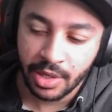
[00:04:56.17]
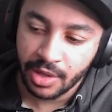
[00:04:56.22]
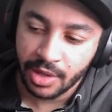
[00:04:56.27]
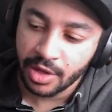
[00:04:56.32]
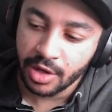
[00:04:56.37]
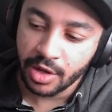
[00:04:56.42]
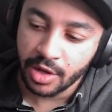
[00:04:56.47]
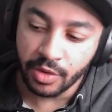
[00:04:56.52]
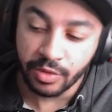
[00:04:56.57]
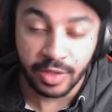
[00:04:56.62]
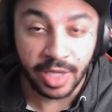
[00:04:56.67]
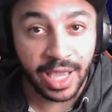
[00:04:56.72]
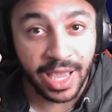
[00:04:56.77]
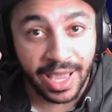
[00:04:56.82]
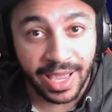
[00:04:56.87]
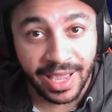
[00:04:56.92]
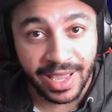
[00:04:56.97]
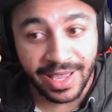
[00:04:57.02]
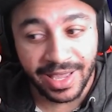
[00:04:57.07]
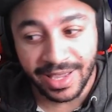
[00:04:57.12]

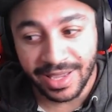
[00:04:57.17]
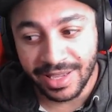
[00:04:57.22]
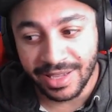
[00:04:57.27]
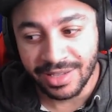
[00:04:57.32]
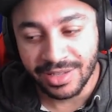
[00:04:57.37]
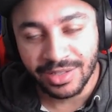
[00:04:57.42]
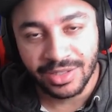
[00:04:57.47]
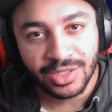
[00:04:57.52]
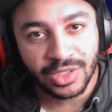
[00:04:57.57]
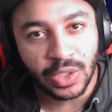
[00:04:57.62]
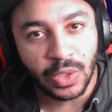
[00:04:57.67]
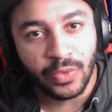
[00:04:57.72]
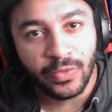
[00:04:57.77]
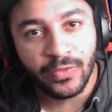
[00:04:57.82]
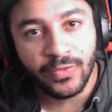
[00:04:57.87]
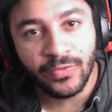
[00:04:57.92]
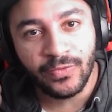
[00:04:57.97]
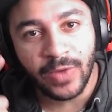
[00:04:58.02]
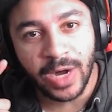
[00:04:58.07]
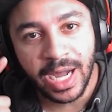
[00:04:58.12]
Okay, so
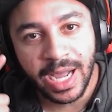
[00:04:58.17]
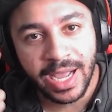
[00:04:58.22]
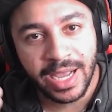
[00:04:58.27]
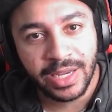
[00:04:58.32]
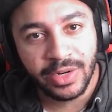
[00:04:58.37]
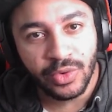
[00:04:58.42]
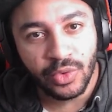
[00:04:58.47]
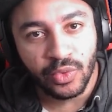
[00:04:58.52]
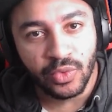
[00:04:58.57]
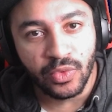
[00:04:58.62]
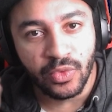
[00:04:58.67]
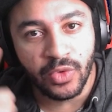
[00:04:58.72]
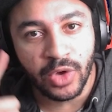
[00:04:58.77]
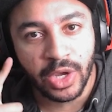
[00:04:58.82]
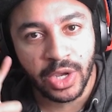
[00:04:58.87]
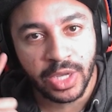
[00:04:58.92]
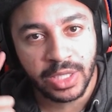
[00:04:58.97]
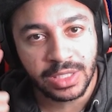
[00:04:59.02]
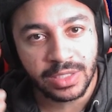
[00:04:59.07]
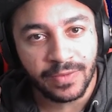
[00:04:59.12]
final
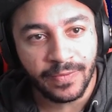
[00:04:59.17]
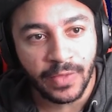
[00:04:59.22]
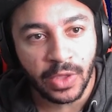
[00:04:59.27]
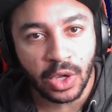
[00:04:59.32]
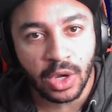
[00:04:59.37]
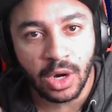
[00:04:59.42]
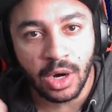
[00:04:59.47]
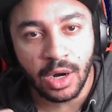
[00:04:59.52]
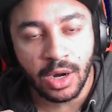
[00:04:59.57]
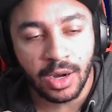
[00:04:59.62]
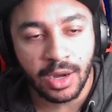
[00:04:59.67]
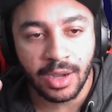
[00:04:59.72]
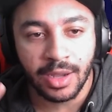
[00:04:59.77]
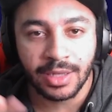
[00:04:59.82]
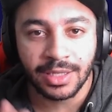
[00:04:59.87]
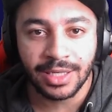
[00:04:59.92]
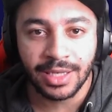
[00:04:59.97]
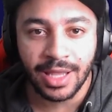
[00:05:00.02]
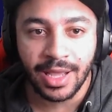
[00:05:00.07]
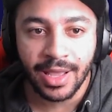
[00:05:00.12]
verdict of the
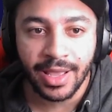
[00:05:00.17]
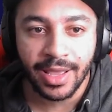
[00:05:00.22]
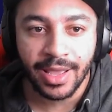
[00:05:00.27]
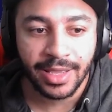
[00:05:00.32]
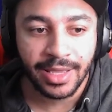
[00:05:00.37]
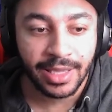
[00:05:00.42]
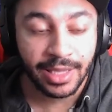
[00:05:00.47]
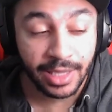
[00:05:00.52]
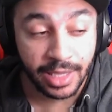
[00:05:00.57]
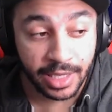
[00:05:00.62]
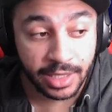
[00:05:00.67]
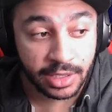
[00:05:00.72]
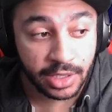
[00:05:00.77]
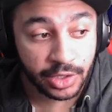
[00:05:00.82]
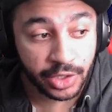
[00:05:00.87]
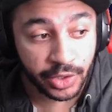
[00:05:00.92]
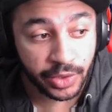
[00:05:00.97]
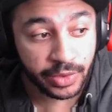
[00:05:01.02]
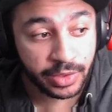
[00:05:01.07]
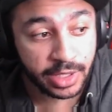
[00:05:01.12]
card. Like, he is a
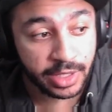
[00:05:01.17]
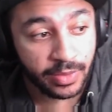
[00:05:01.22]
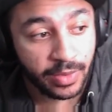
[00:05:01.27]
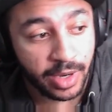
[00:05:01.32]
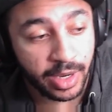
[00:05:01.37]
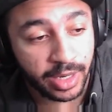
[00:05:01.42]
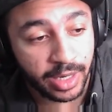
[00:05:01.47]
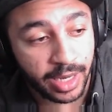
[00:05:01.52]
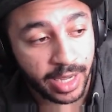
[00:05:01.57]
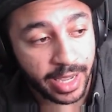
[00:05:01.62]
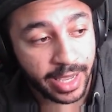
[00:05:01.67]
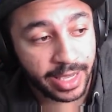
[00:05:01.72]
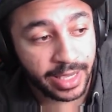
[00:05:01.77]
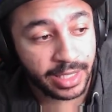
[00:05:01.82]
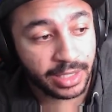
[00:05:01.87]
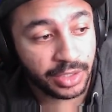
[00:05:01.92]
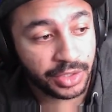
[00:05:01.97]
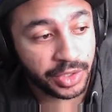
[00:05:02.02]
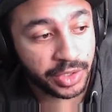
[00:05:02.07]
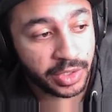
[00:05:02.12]
juicy one.
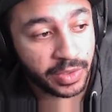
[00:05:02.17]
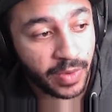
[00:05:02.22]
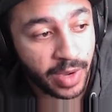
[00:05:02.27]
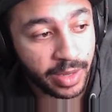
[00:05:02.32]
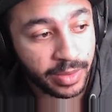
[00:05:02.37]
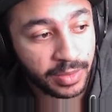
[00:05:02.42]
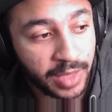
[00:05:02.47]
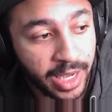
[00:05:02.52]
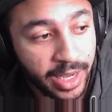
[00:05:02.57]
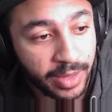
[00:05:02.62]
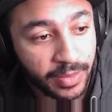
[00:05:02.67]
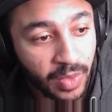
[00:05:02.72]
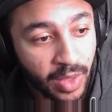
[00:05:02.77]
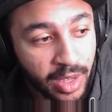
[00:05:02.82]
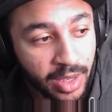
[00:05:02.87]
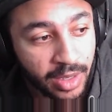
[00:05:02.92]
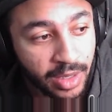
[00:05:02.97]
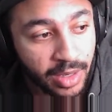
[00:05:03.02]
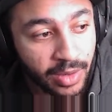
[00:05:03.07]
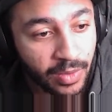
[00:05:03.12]
Like,
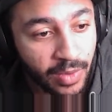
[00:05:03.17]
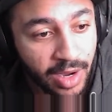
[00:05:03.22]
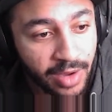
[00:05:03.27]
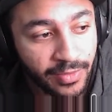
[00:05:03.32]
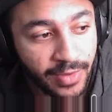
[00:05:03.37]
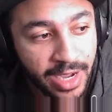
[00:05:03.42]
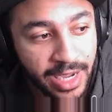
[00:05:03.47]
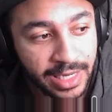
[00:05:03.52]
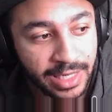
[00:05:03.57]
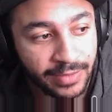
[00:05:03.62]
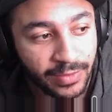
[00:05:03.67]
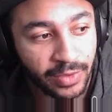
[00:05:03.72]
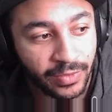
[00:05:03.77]
what I find in with